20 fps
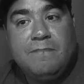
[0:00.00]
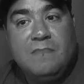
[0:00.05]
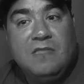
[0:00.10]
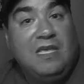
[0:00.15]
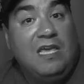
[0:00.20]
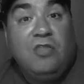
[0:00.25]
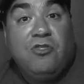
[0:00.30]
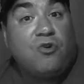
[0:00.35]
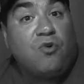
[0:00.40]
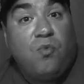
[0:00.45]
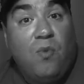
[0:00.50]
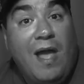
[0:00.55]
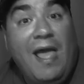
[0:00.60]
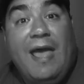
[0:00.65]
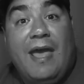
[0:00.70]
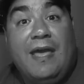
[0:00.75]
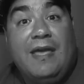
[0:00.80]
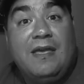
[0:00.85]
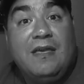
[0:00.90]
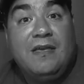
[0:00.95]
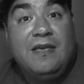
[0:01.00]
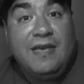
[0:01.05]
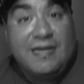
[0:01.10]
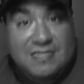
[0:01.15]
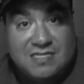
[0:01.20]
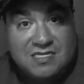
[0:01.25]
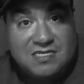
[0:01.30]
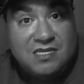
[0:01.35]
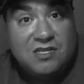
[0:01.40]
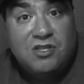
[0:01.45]
Either way, it's
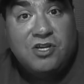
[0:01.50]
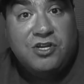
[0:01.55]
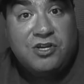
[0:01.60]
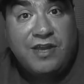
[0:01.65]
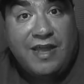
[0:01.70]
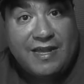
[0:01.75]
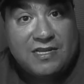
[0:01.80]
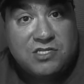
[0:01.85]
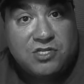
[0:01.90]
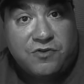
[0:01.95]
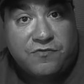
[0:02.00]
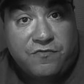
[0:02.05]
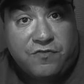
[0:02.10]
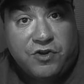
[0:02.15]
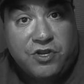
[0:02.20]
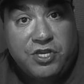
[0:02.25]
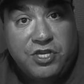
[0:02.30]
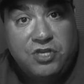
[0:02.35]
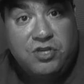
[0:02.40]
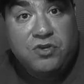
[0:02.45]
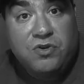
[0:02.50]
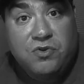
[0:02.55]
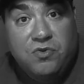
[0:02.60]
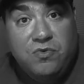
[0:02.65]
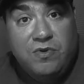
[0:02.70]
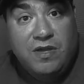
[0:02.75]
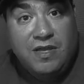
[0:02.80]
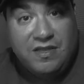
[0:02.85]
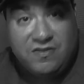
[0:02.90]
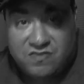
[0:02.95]
still a good answer for you.
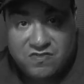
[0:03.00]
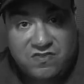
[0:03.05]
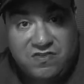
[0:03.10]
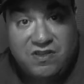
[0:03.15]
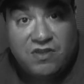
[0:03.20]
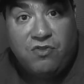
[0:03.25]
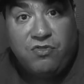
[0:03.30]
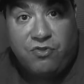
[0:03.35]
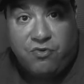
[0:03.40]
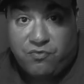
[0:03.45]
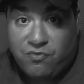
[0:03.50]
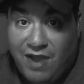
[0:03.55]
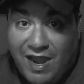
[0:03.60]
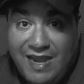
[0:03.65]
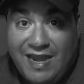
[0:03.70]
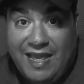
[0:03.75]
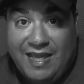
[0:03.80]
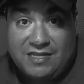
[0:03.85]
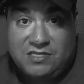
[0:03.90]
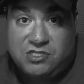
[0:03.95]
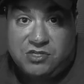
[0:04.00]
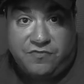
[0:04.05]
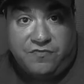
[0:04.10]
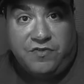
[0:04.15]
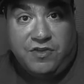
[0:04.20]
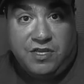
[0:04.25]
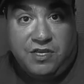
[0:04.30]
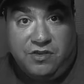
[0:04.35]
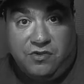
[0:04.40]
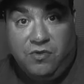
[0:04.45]
It's still the right answer for
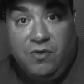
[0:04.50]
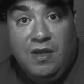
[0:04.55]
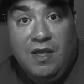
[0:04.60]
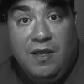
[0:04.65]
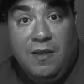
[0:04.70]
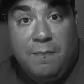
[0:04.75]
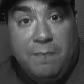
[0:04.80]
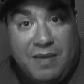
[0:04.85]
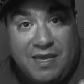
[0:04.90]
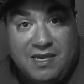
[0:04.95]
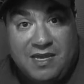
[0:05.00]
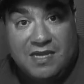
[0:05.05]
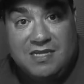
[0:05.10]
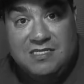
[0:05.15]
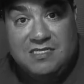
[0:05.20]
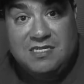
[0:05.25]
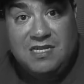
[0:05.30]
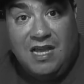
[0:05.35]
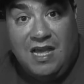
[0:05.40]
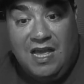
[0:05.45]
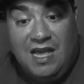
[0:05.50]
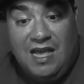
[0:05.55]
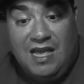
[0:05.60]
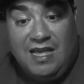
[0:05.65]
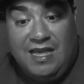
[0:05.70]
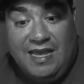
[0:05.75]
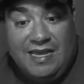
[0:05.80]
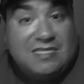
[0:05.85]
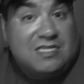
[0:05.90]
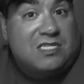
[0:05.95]
you because
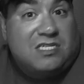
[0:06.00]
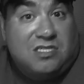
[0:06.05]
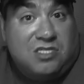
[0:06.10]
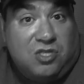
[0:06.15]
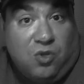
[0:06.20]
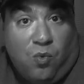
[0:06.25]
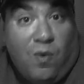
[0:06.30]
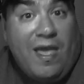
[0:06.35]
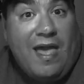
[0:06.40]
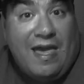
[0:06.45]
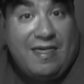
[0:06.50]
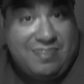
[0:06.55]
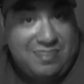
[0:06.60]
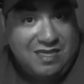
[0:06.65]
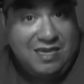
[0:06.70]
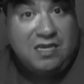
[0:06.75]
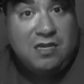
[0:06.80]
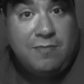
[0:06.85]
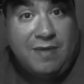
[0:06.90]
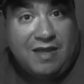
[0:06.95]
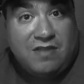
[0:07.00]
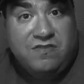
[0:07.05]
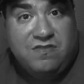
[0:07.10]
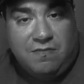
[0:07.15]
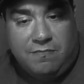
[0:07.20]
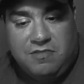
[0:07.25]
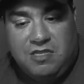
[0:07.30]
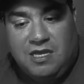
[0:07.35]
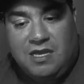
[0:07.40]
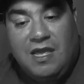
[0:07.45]
it's the way I think about
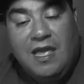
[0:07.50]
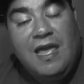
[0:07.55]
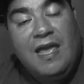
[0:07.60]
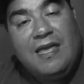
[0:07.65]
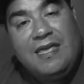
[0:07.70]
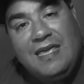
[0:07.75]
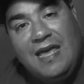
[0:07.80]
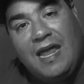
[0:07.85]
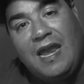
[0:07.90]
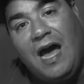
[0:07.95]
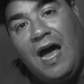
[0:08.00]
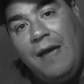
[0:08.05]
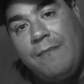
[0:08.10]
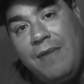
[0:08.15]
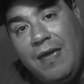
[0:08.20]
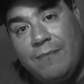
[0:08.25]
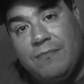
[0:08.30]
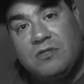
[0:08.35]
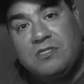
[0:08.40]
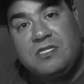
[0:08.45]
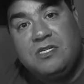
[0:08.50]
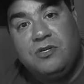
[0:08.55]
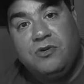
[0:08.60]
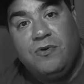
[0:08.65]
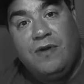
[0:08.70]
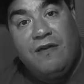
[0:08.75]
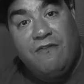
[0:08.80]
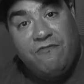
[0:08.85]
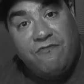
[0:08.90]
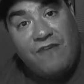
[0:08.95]
something, yet I'm able to
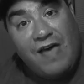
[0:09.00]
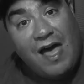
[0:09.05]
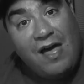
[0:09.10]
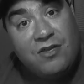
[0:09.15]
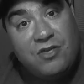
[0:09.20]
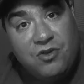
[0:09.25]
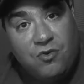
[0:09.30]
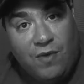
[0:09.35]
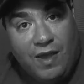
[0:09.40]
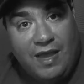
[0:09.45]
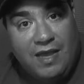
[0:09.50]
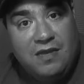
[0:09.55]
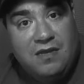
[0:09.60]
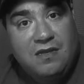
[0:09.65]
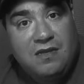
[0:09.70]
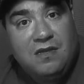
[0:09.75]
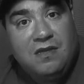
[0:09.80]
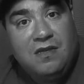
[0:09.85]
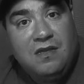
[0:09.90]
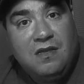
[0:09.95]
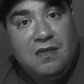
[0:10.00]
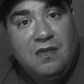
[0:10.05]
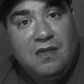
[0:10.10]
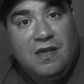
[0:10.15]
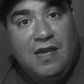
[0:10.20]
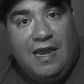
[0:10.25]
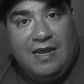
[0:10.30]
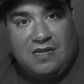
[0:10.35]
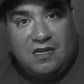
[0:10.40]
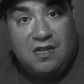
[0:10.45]
evaluate
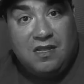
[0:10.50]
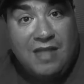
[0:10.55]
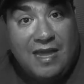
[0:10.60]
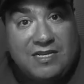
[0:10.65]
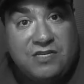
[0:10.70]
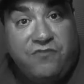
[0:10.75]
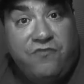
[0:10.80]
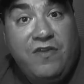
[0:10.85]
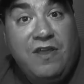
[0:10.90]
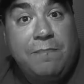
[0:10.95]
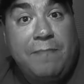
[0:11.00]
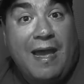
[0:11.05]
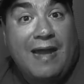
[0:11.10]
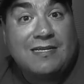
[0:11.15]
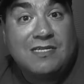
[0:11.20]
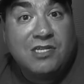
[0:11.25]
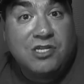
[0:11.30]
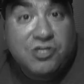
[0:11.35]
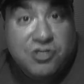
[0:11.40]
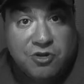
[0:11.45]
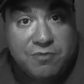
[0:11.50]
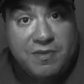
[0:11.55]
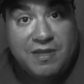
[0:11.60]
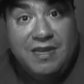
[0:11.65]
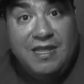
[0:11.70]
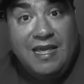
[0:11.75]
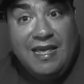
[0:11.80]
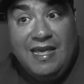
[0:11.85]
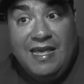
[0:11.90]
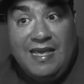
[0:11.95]
and collect feedback to determine,
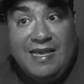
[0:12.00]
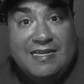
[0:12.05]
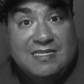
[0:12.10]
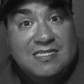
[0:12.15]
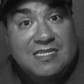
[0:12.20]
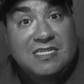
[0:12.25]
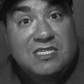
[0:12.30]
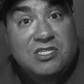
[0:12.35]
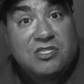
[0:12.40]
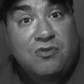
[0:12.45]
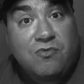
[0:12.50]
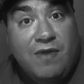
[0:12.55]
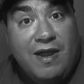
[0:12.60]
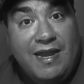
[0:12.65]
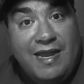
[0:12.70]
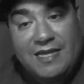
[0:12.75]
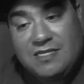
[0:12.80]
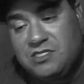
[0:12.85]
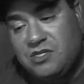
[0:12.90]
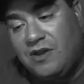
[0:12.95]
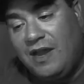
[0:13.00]
is this the right answer?